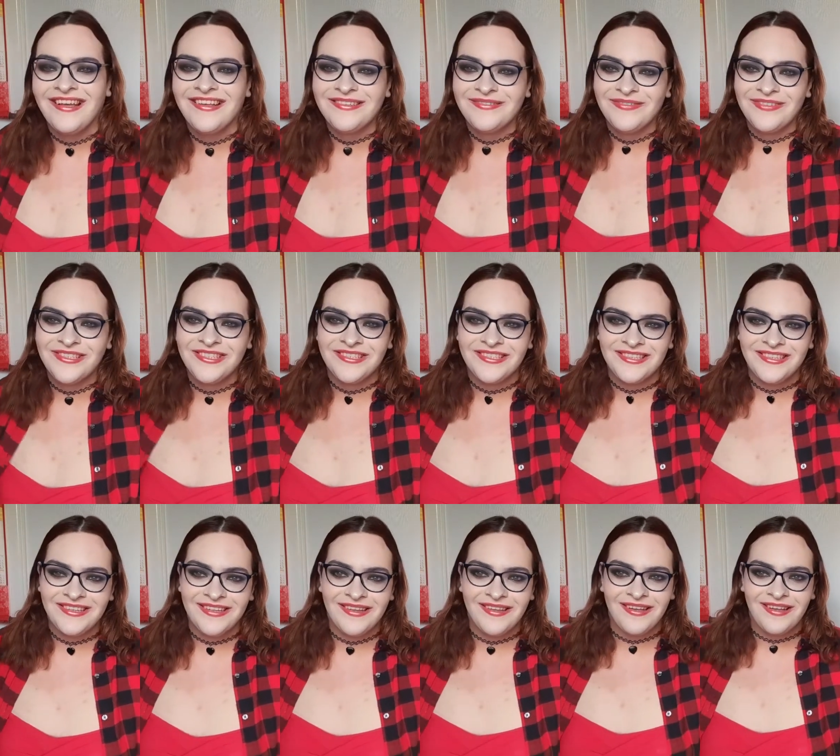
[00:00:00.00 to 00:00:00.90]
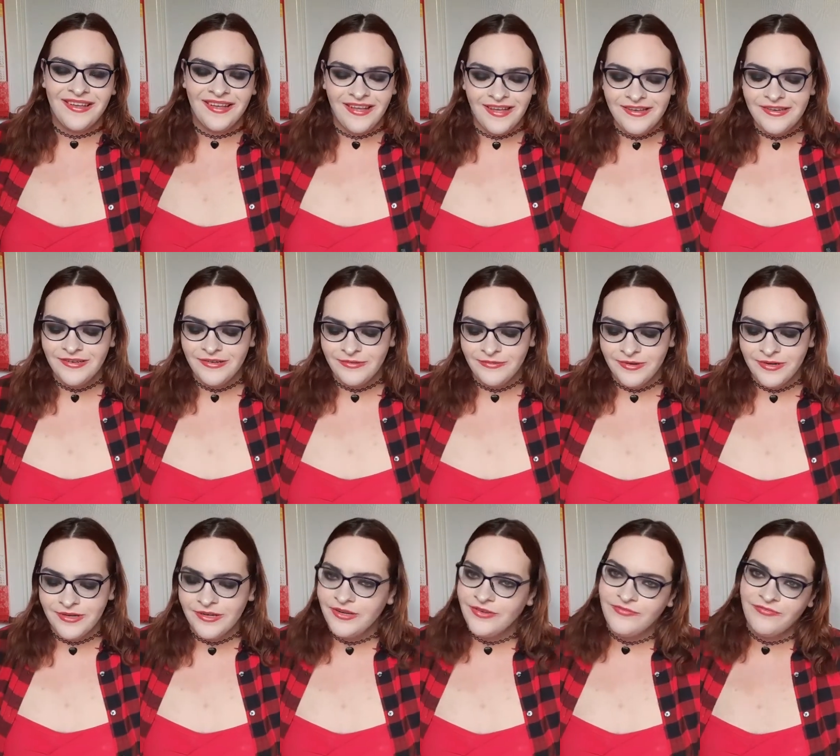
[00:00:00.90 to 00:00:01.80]
as much as I do
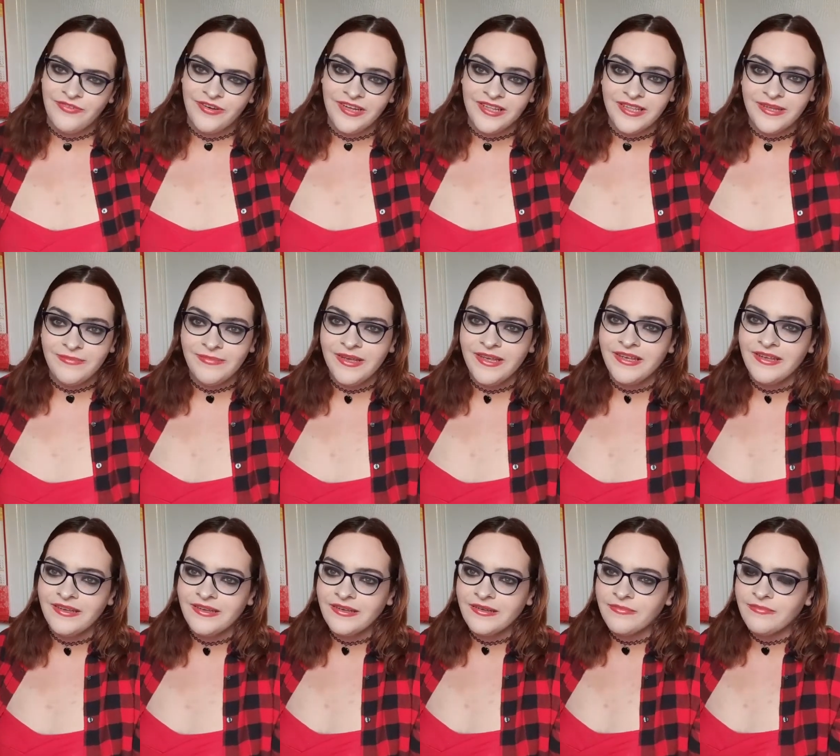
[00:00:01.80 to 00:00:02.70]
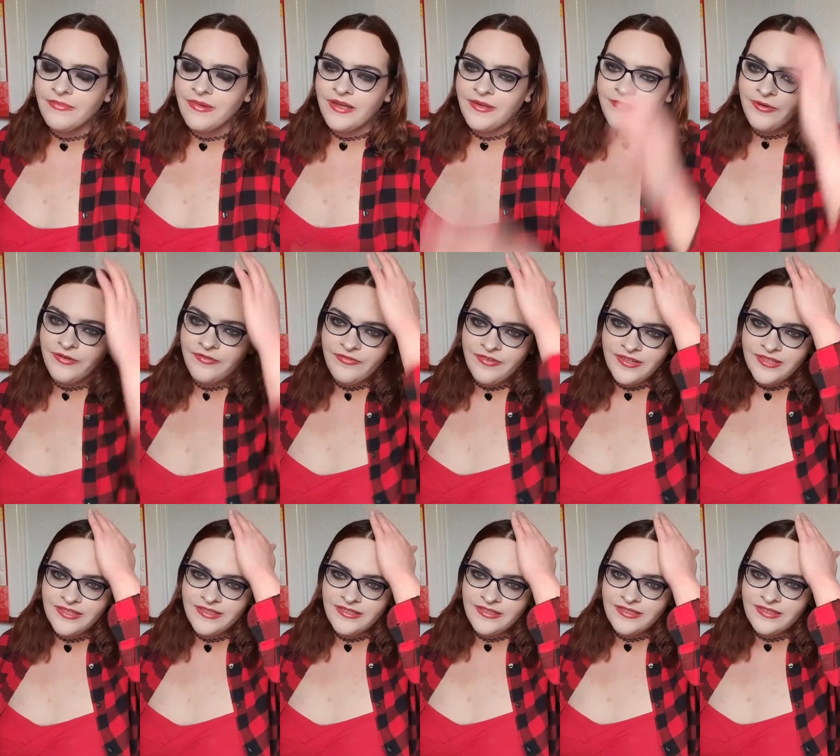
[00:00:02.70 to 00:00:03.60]
want to really make my
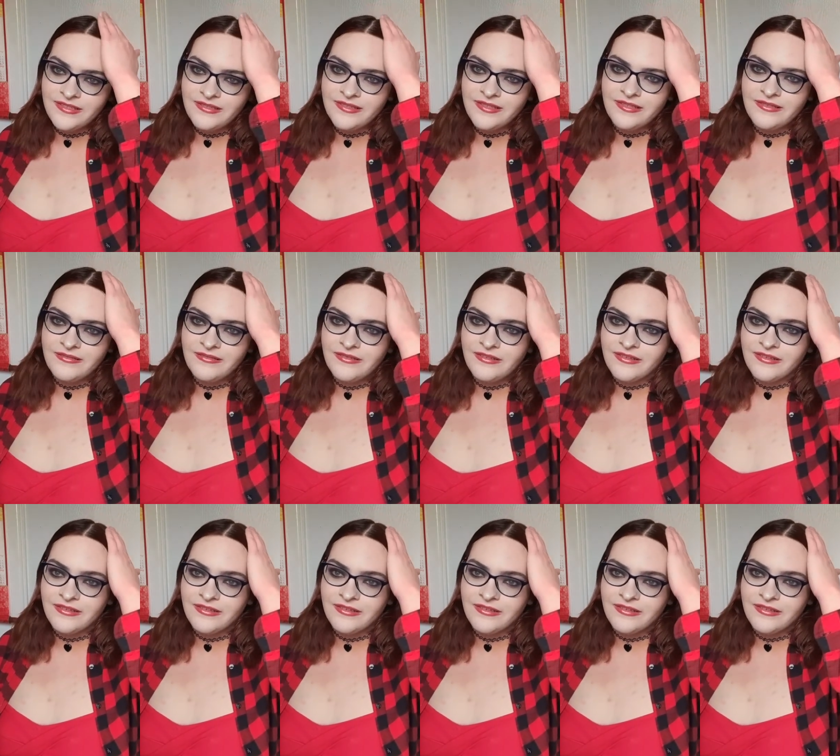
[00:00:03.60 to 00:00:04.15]
boyfriend's